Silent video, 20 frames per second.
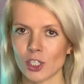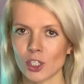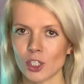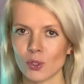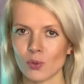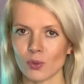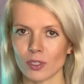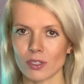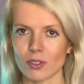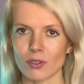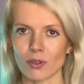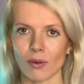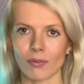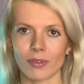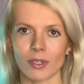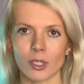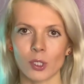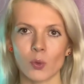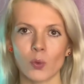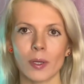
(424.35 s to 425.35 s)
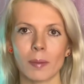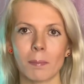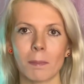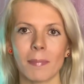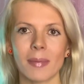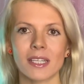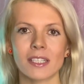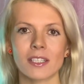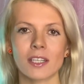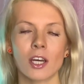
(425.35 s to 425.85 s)
units of
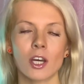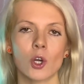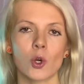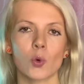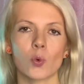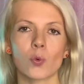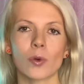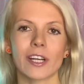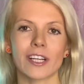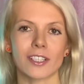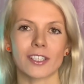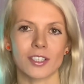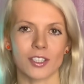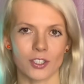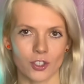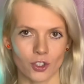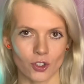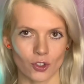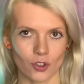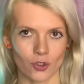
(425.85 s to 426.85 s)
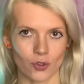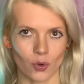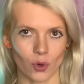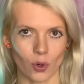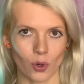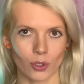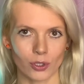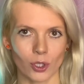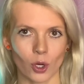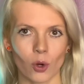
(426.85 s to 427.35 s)
equipment were
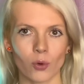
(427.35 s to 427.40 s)
destroyed,